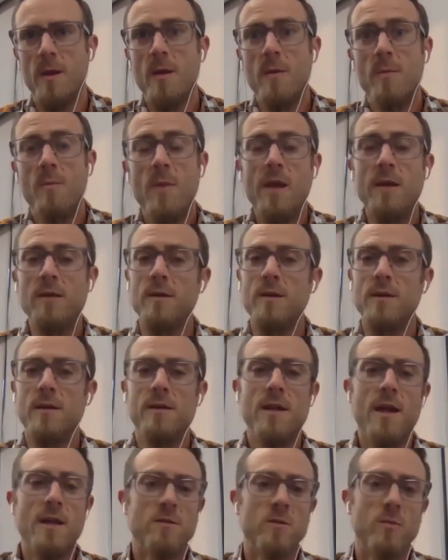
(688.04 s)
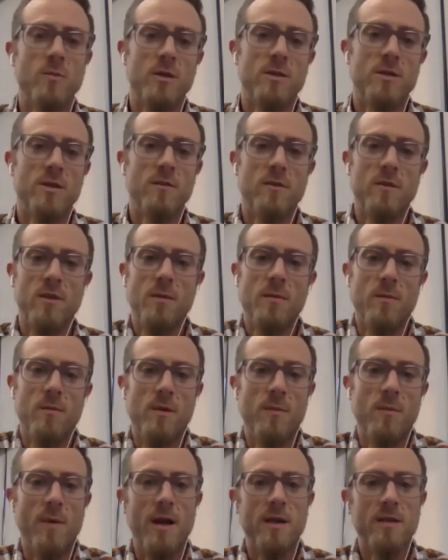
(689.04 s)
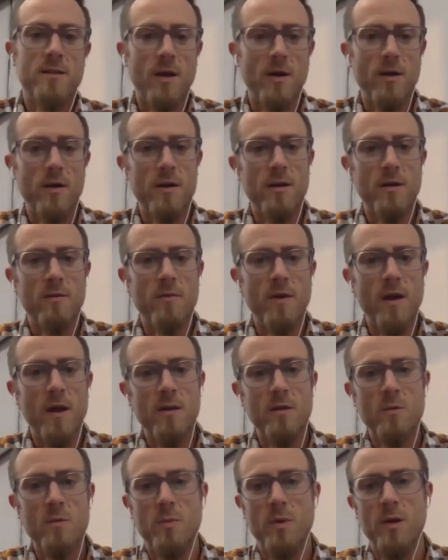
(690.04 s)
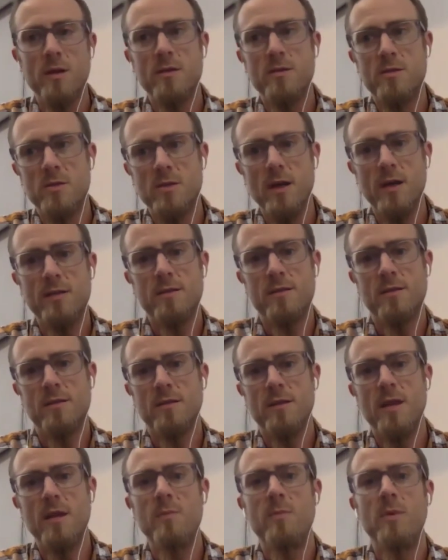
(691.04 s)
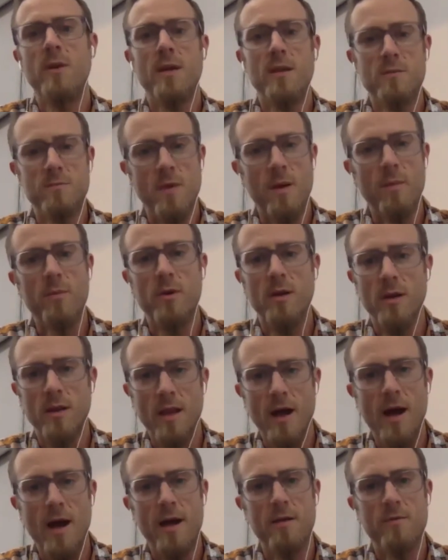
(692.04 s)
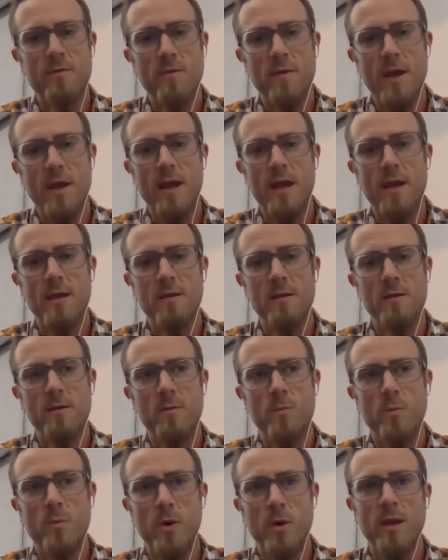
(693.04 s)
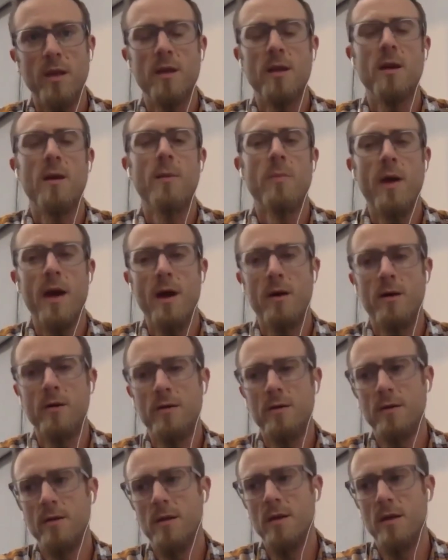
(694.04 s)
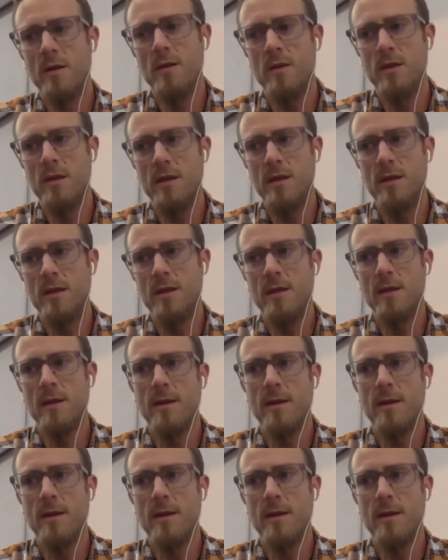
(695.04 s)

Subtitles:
mainly not so much even the monetary value, but just keeping his memory alive and bringing about the